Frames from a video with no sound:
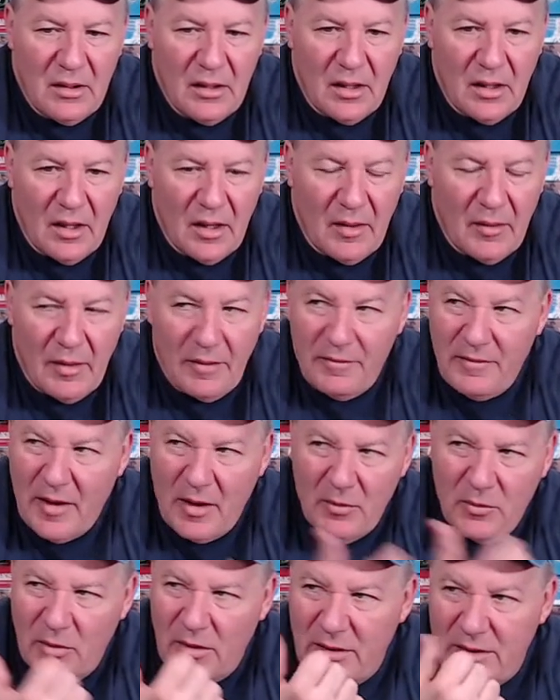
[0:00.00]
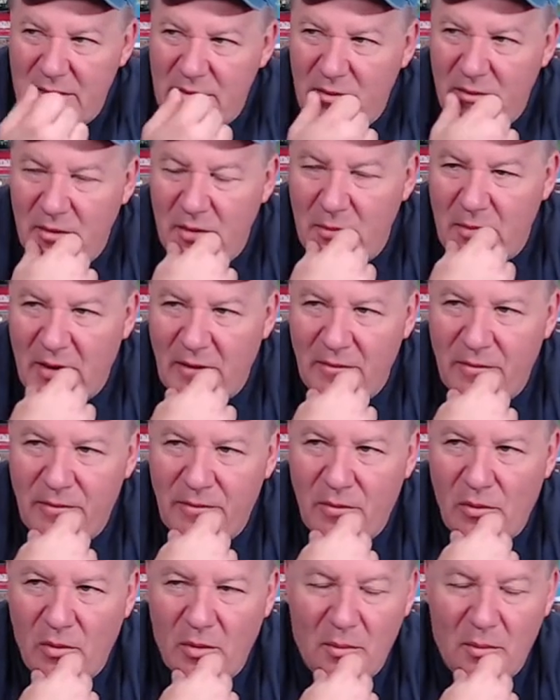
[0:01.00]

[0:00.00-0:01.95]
Uh, I found one. It's only about four